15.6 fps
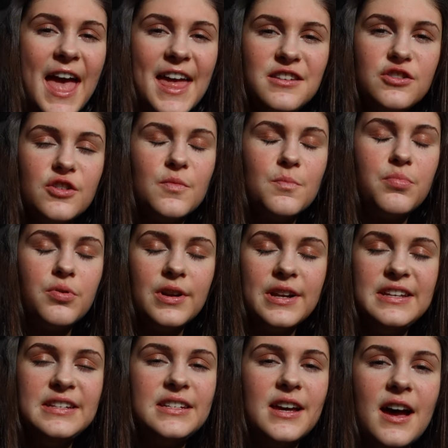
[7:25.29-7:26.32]
end up
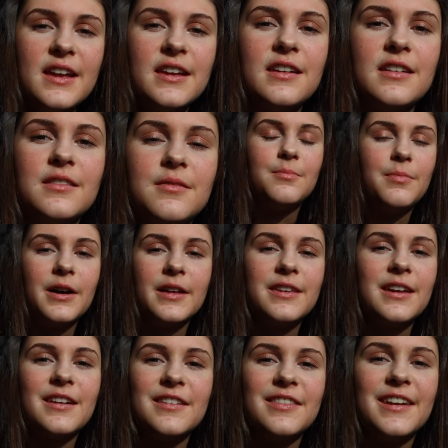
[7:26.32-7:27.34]
pretty tired by the
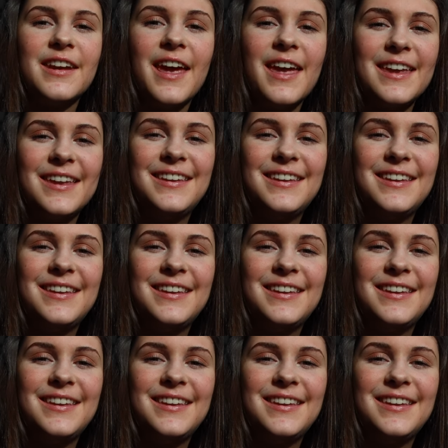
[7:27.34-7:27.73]
end of the day.